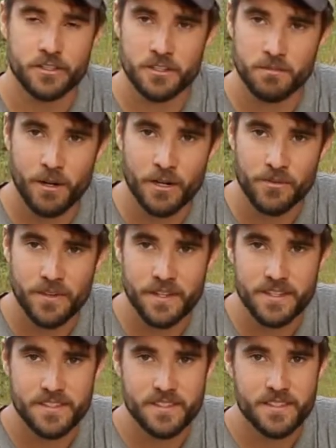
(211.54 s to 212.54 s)
Smart
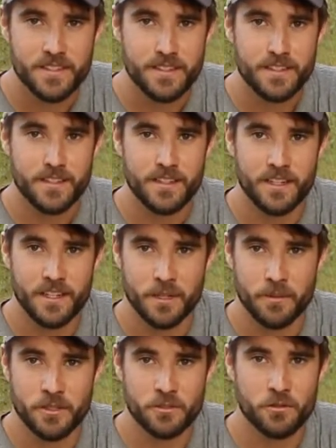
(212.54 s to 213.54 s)
Fence.
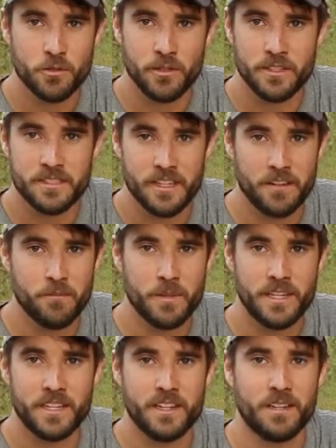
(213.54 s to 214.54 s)
It's truly saved
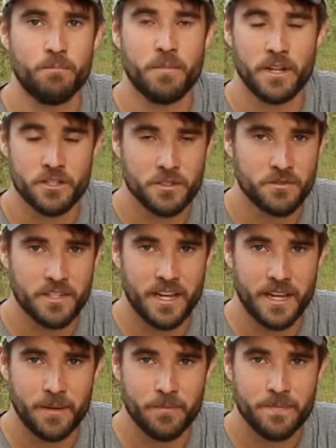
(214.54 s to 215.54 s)
me a bunch of
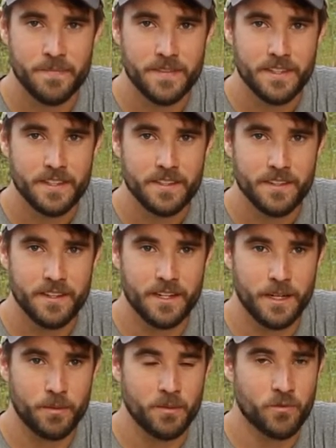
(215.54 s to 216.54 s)
time.
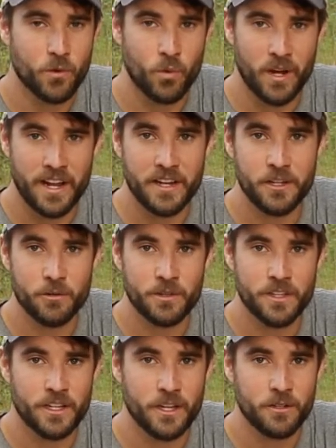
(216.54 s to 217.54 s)
And for what I do with
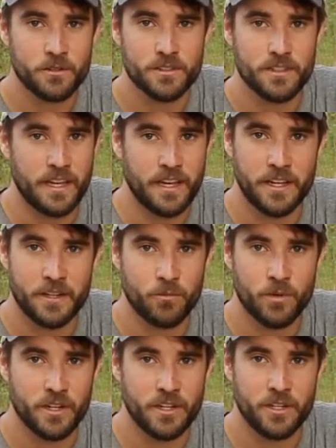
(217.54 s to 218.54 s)
the goats, I
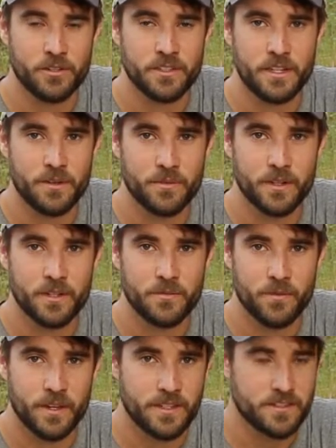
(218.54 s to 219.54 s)
wouldn't use a different
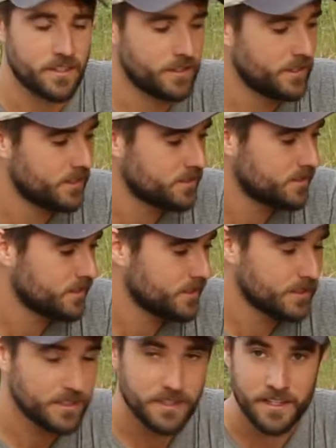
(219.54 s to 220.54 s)
fence than this.
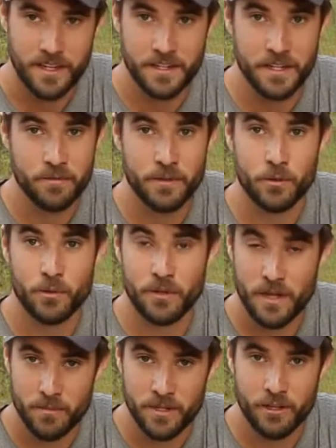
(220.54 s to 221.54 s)
I definitely will
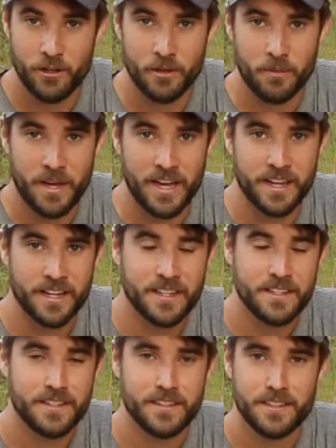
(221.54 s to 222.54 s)
not be going back
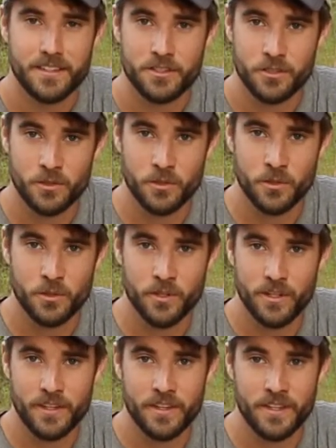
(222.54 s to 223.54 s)

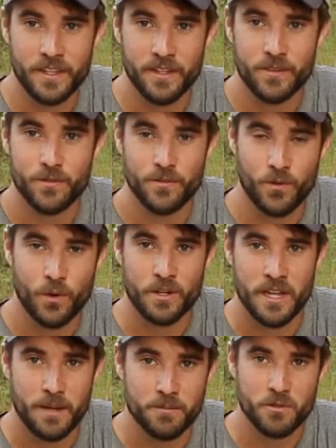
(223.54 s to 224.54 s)
to the 4
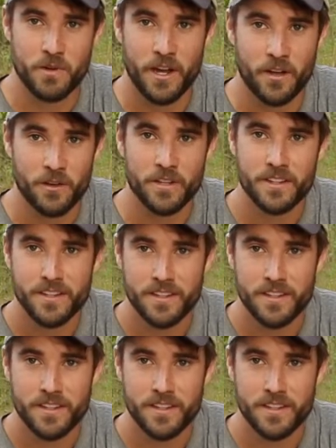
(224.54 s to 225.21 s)
times around